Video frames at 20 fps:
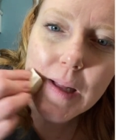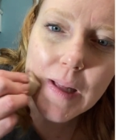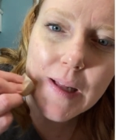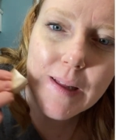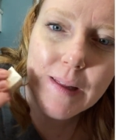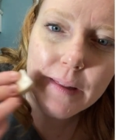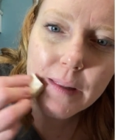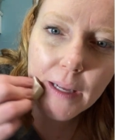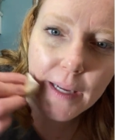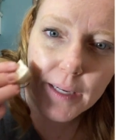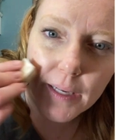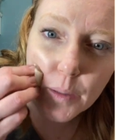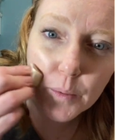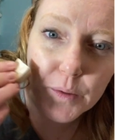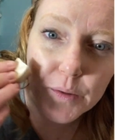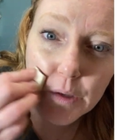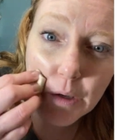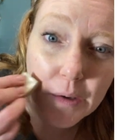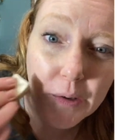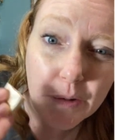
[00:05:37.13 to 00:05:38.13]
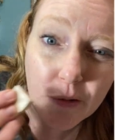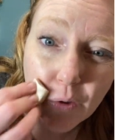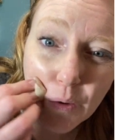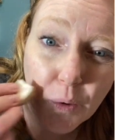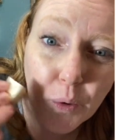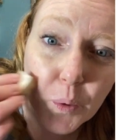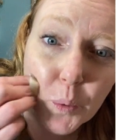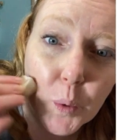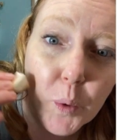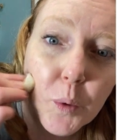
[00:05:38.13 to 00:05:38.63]
Lighting is also
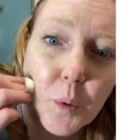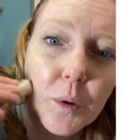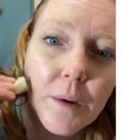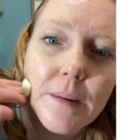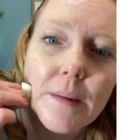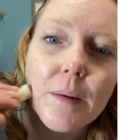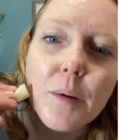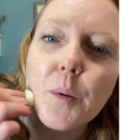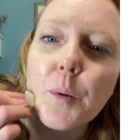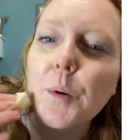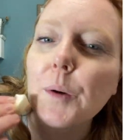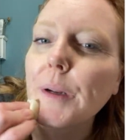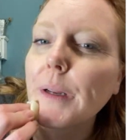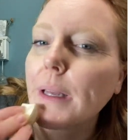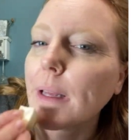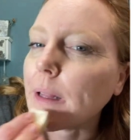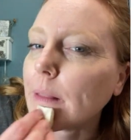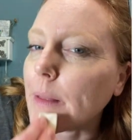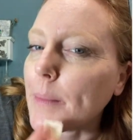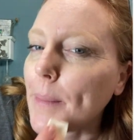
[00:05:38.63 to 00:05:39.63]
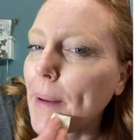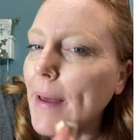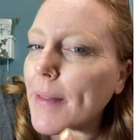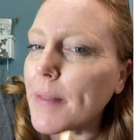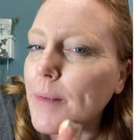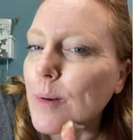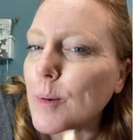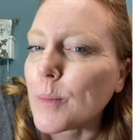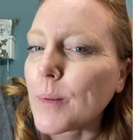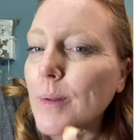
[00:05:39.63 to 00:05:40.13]
kind of quirky in the
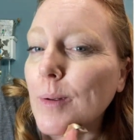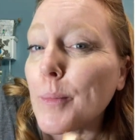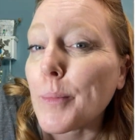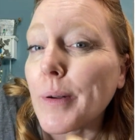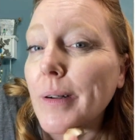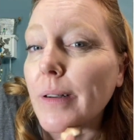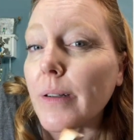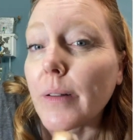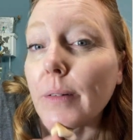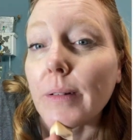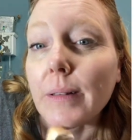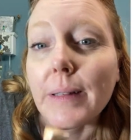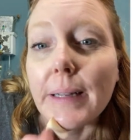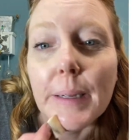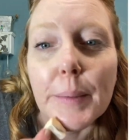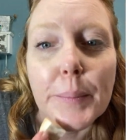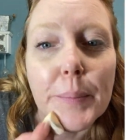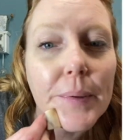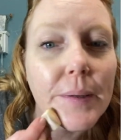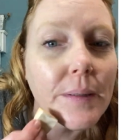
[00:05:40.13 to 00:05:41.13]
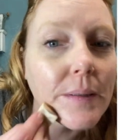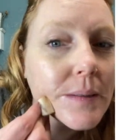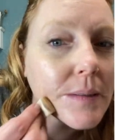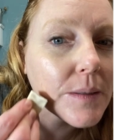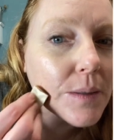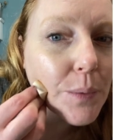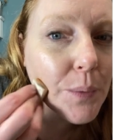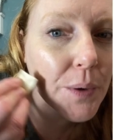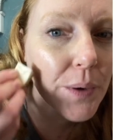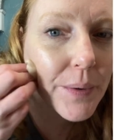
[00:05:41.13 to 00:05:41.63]
bathroom, so I brought out a lamp in, so